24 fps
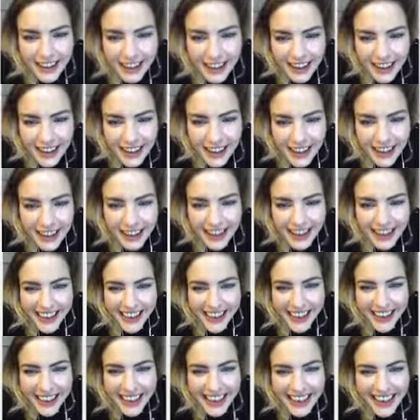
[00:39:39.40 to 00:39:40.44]

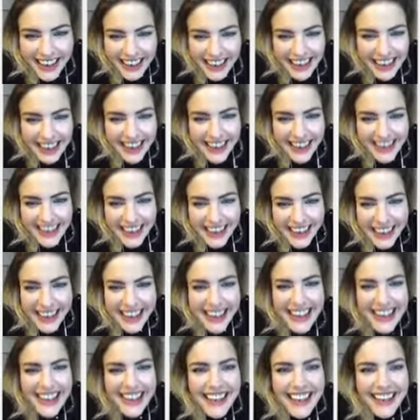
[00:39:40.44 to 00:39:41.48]

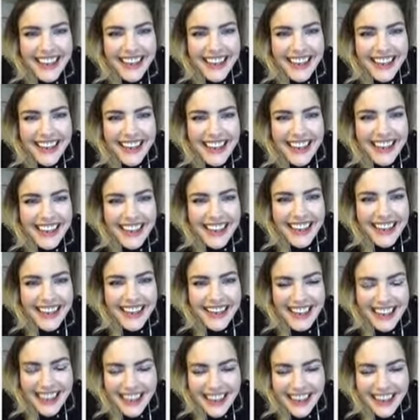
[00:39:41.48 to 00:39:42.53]

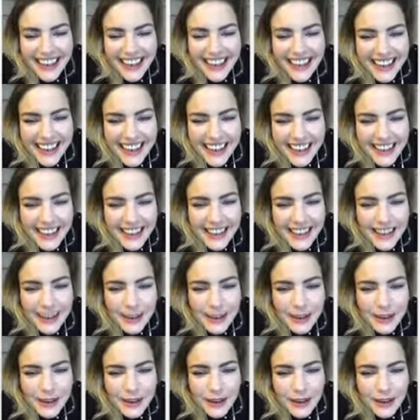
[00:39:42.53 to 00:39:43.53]
(silent)